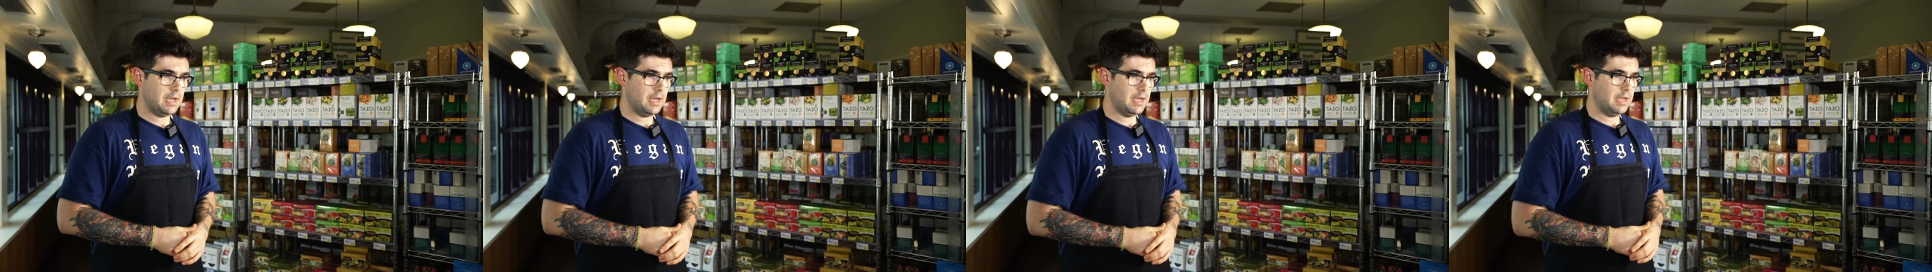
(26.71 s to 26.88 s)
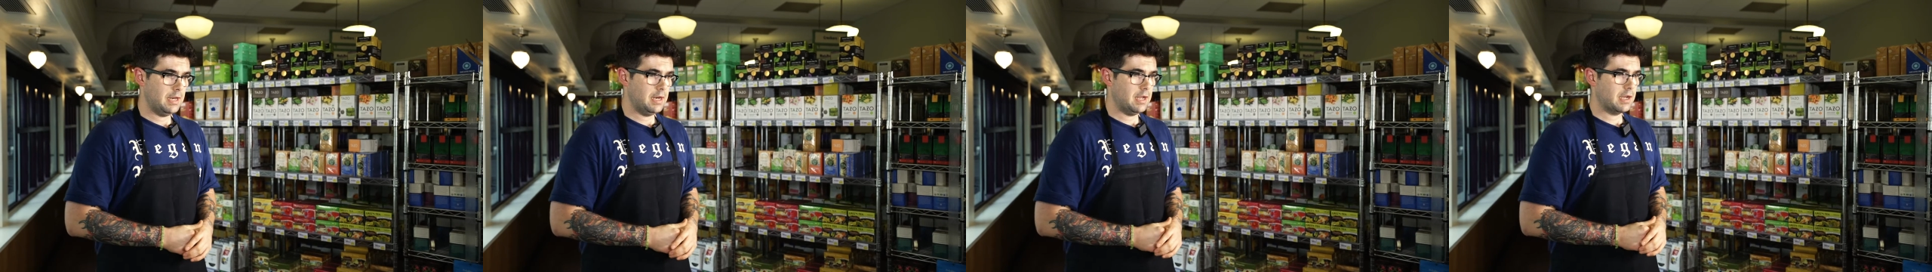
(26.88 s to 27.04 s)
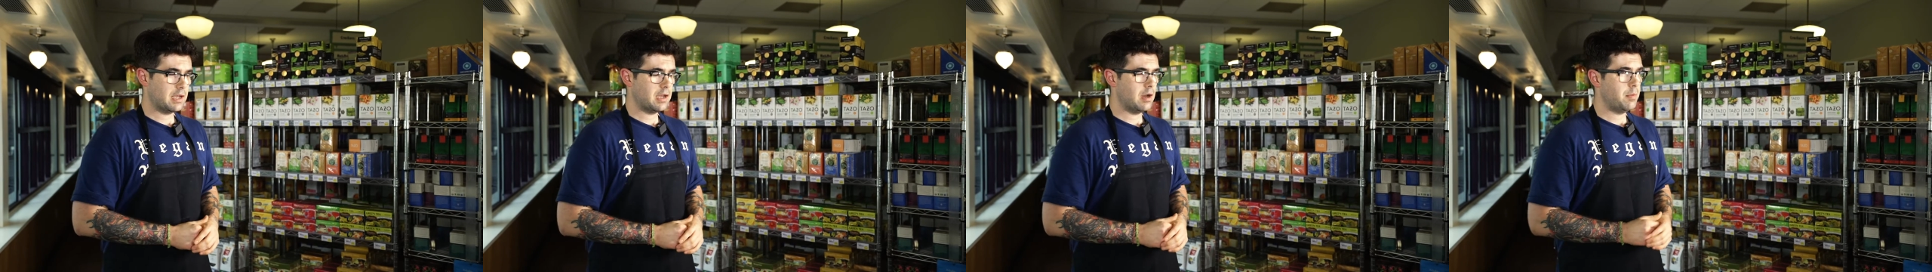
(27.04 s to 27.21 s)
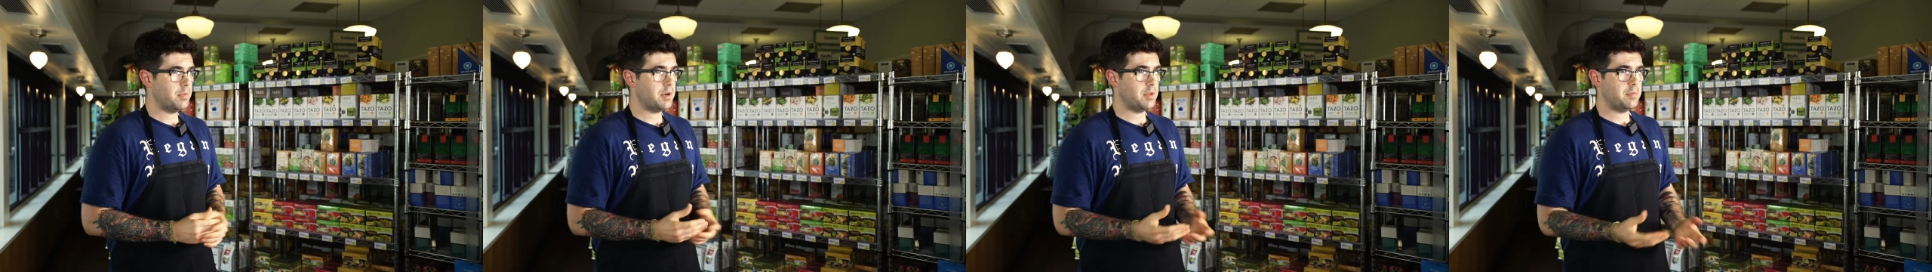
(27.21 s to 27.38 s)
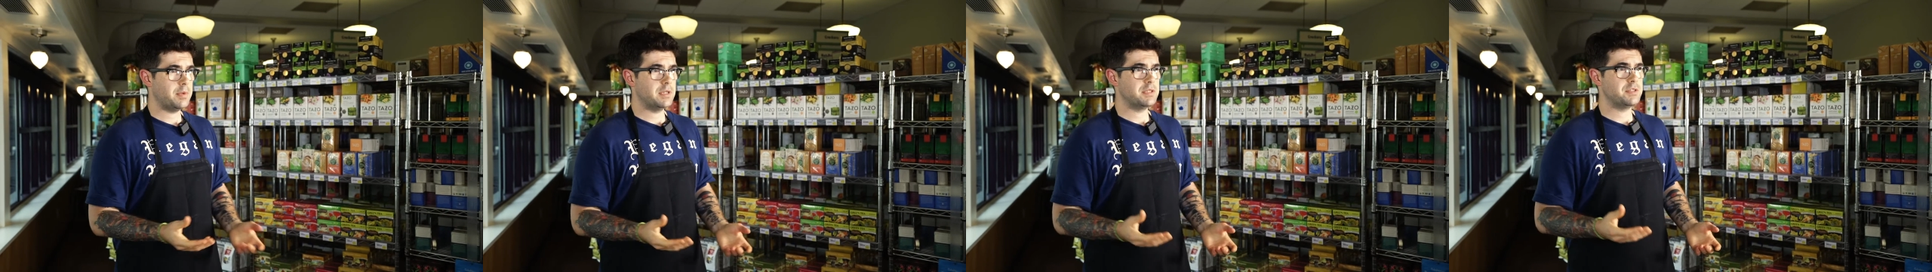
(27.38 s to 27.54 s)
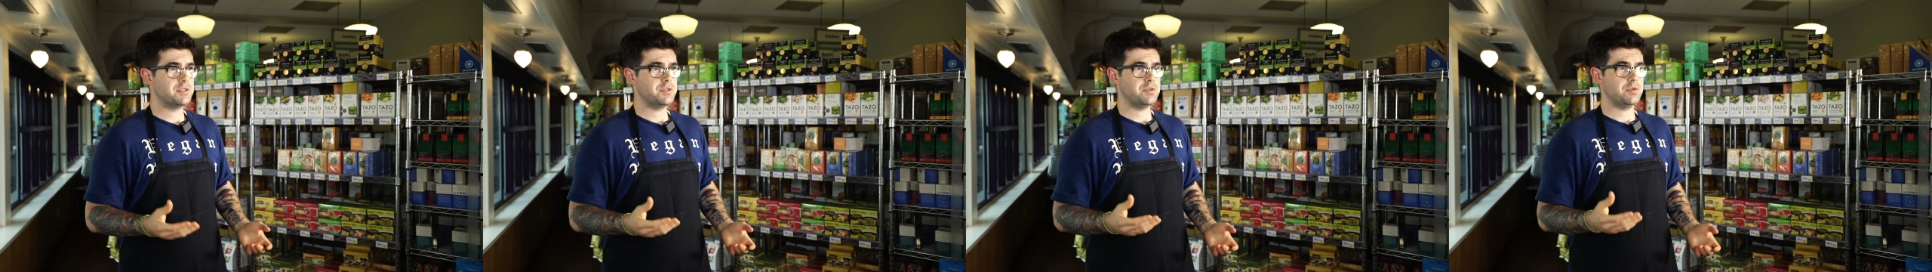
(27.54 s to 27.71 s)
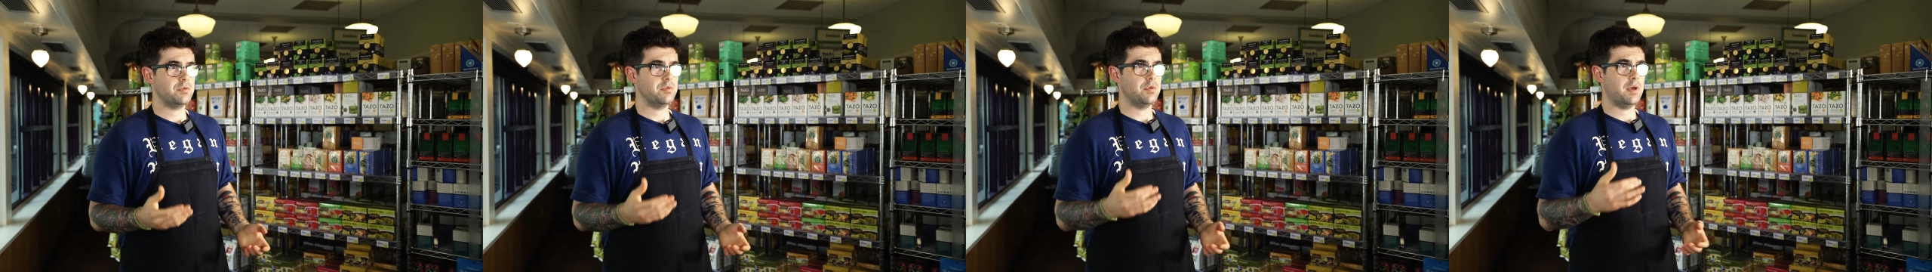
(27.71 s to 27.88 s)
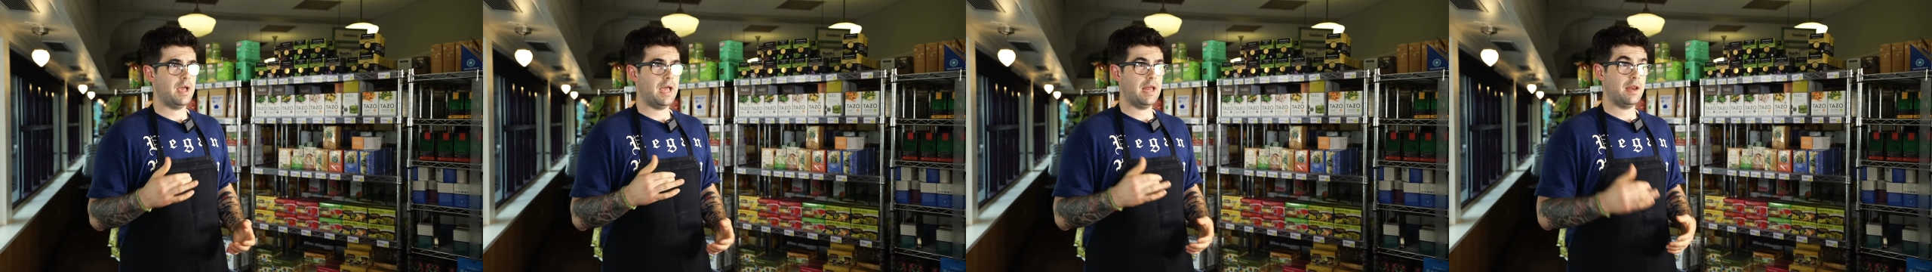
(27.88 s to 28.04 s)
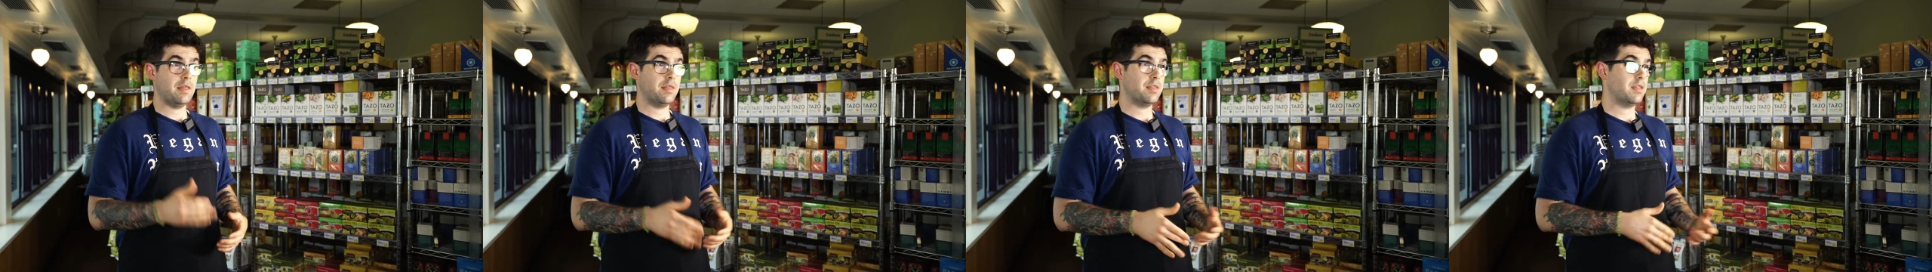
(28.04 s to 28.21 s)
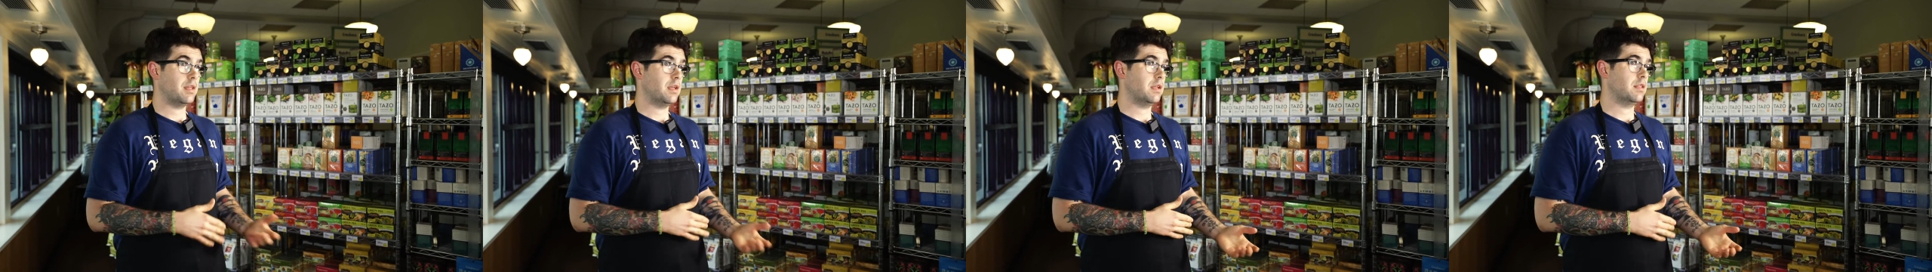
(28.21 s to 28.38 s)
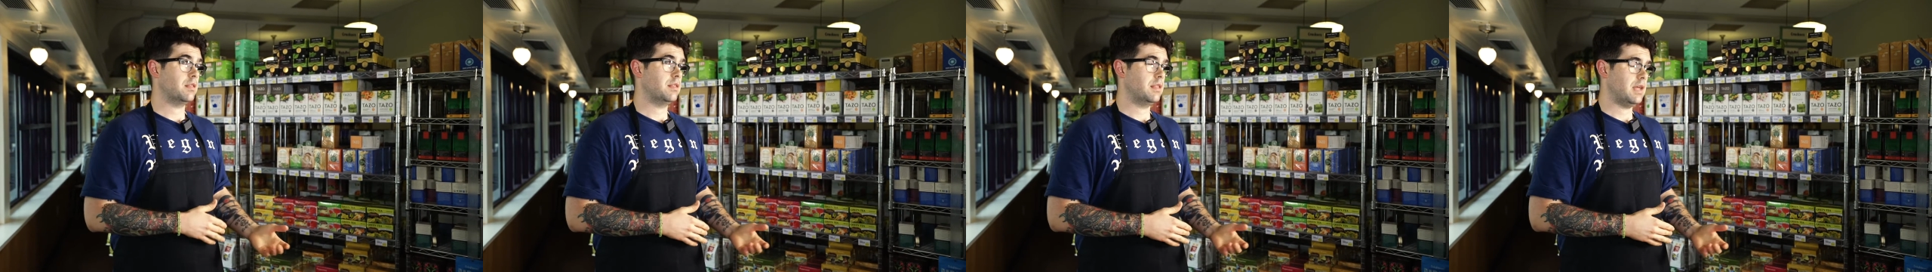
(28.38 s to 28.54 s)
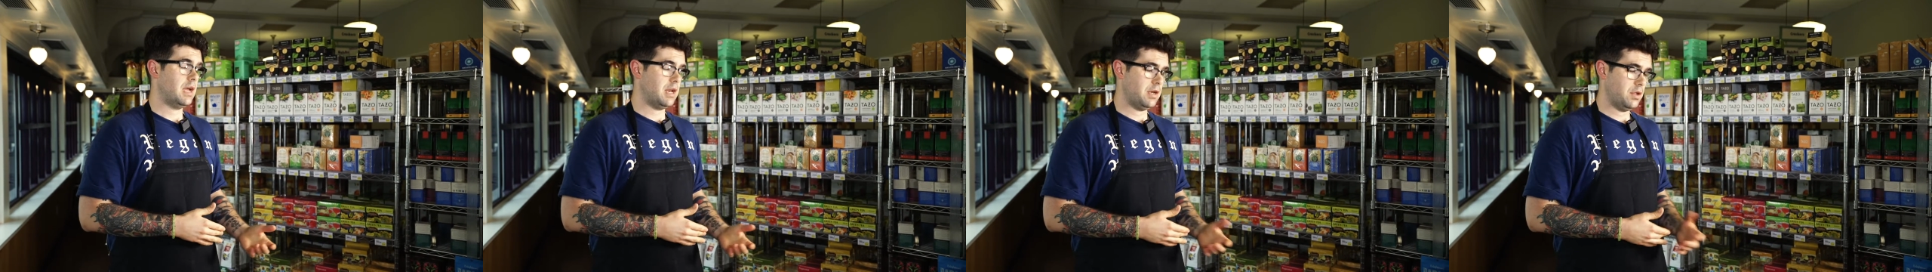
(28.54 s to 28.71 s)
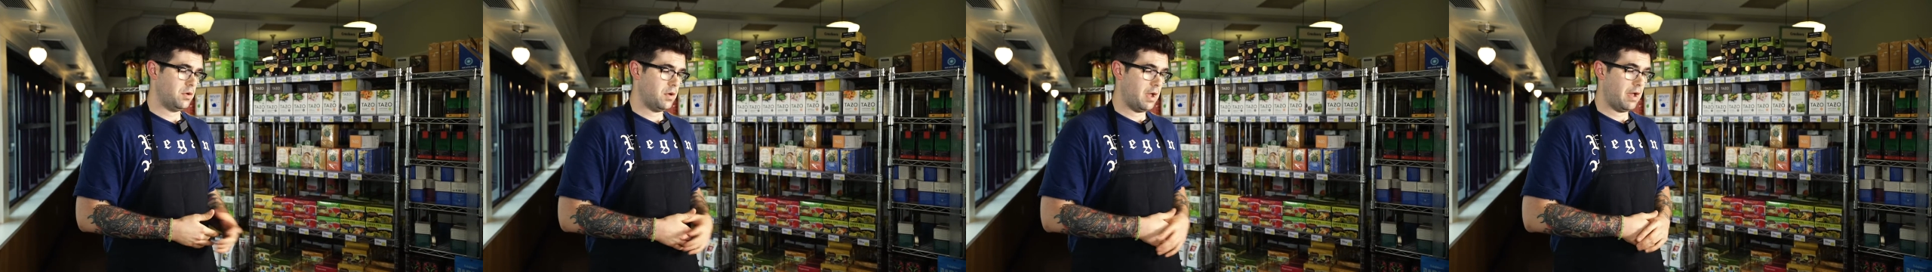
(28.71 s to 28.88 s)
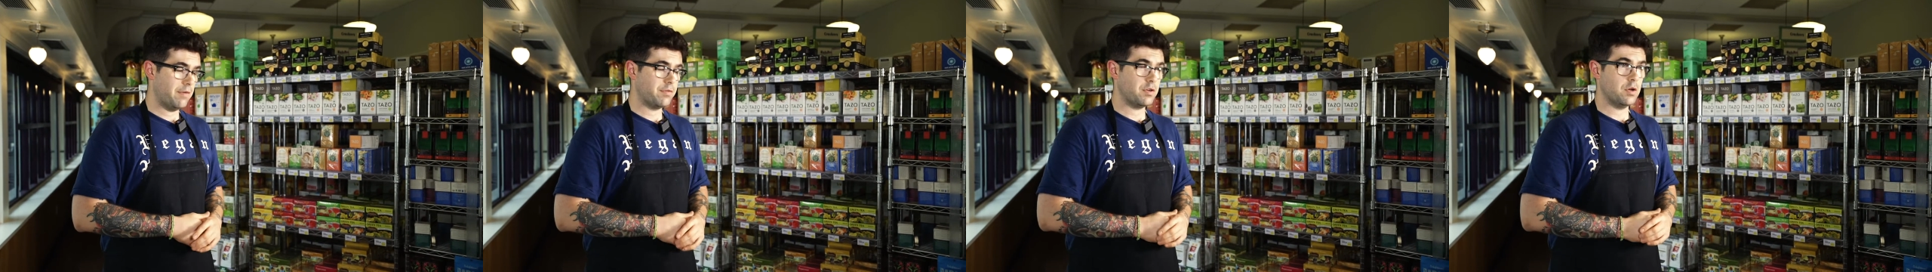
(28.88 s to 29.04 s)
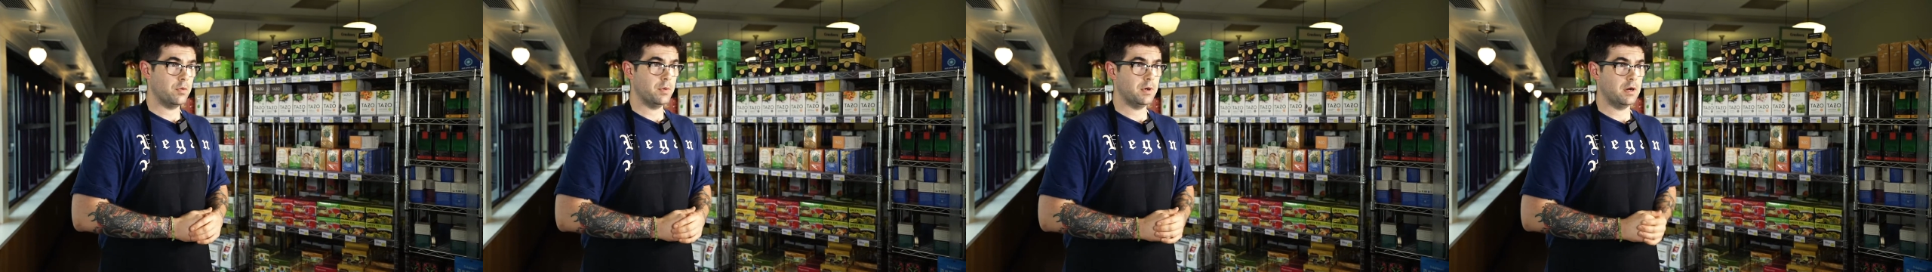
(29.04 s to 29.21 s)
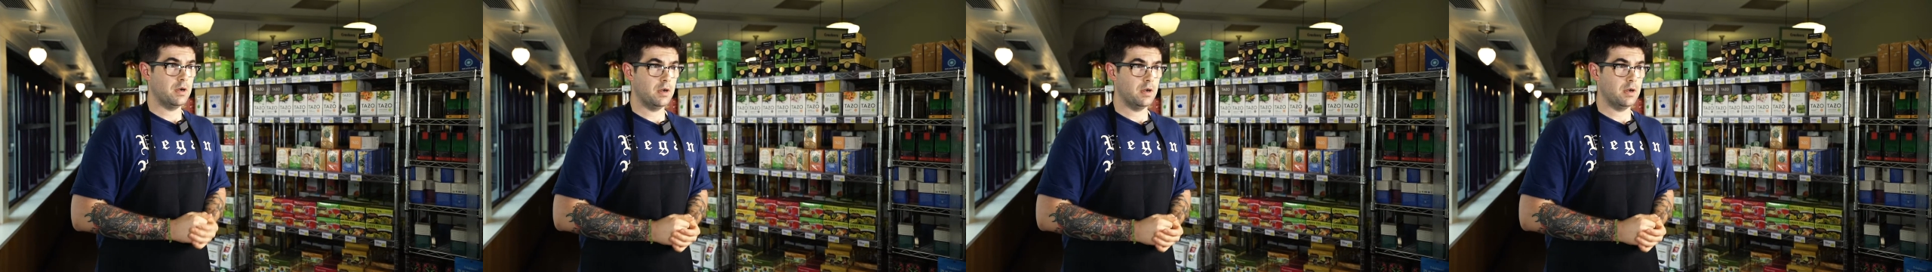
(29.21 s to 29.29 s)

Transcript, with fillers: and accompaniment to anything that you have going